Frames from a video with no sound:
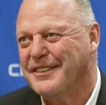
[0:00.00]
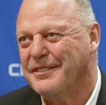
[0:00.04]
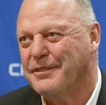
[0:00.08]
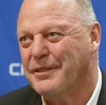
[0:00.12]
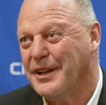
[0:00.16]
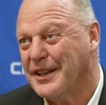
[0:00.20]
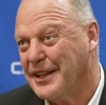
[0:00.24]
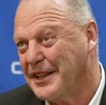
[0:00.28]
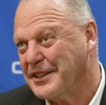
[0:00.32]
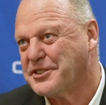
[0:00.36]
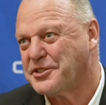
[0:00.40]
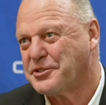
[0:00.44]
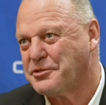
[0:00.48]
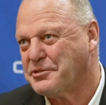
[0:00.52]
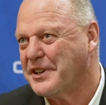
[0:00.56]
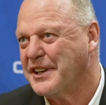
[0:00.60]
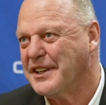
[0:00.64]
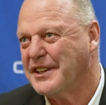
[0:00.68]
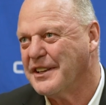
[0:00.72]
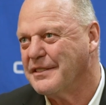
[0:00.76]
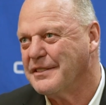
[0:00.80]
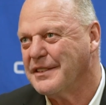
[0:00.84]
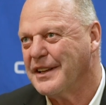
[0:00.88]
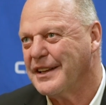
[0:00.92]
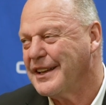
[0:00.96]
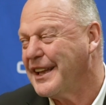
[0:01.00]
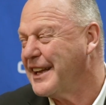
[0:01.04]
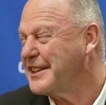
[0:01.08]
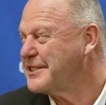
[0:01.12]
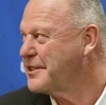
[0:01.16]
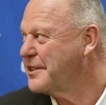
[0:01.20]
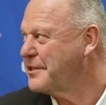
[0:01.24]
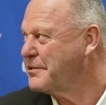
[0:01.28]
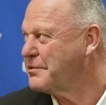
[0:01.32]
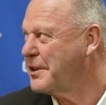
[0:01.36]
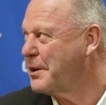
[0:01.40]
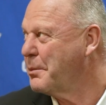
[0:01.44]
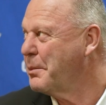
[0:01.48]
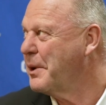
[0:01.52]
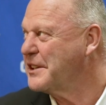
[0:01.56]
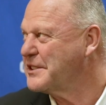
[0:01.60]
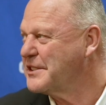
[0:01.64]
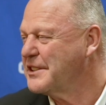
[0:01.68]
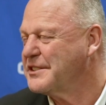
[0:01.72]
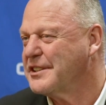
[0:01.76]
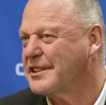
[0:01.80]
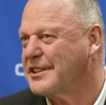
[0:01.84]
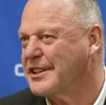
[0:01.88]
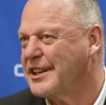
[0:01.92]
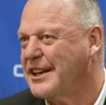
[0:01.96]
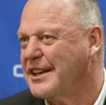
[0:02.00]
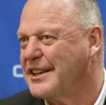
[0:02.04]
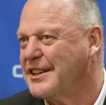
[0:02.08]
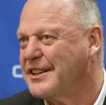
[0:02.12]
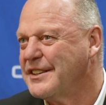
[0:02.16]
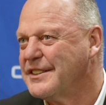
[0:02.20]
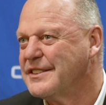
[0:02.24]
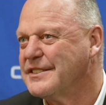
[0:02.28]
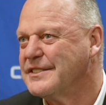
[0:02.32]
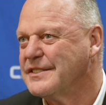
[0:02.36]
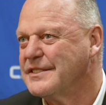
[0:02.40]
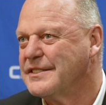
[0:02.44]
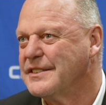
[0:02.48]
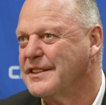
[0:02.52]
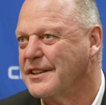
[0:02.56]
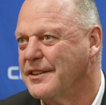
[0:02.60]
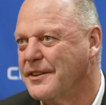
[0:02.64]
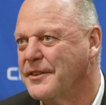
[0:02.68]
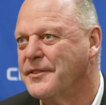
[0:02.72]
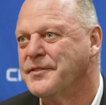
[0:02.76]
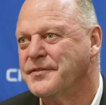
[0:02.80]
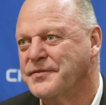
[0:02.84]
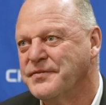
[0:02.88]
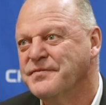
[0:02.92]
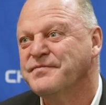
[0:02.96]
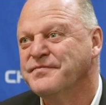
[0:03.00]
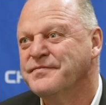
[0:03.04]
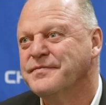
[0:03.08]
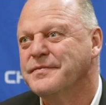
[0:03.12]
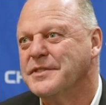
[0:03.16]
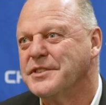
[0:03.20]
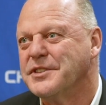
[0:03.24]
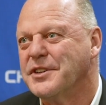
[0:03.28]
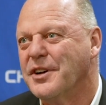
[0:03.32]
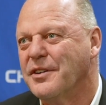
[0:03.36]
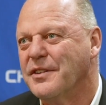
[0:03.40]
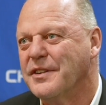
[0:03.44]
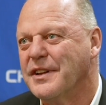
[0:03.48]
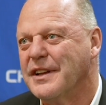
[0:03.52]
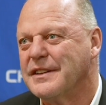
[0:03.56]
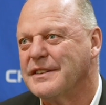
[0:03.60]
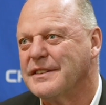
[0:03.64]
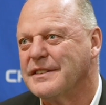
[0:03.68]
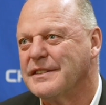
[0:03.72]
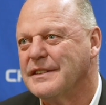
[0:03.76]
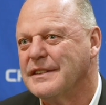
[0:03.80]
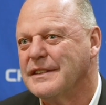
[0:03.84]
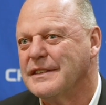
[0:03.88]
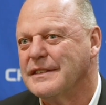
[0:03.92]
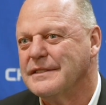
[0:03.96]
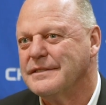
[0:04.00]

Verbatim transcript: Well, that's three in less than three weeks, is it not? Yeah. You know, it so that.